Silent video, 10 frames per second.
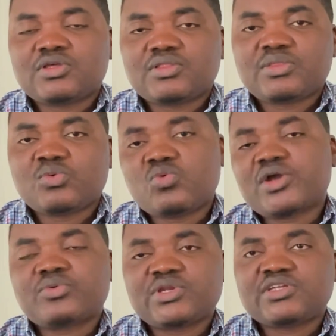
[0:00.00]
They
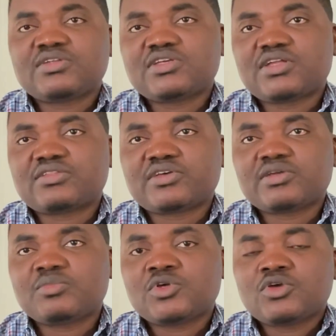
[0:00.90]
work within their time.
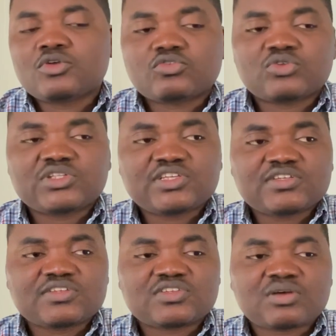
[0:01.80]
So this
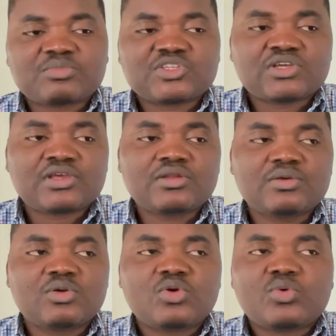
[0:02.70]
is something
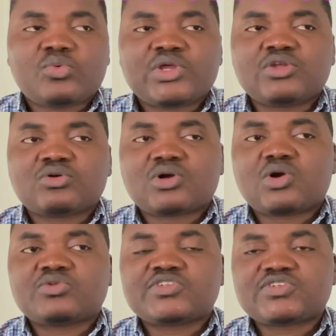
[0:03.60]
we don't
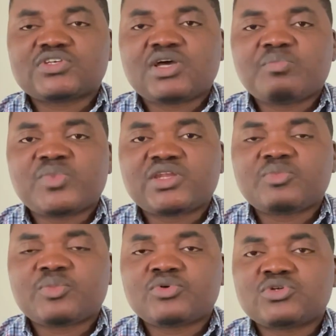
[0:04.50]
consider. Many
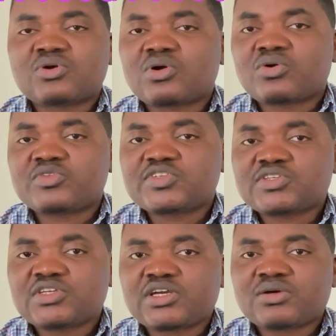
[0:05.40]
people don't
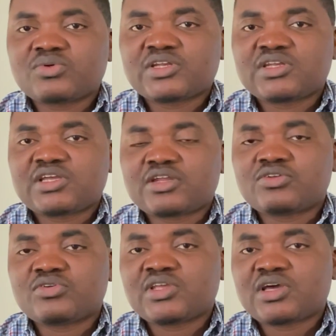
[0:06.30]
consider when they are
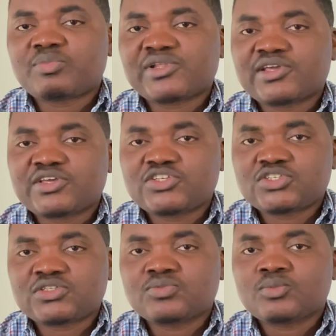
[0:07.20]
doing
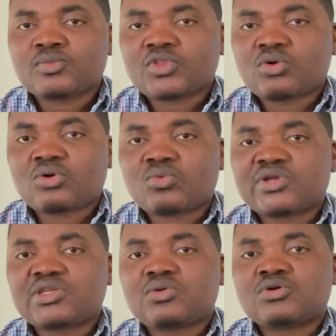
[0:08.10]
application or when
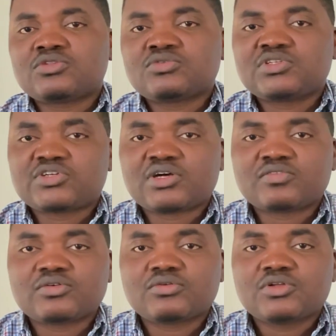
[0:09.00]
they want to travel.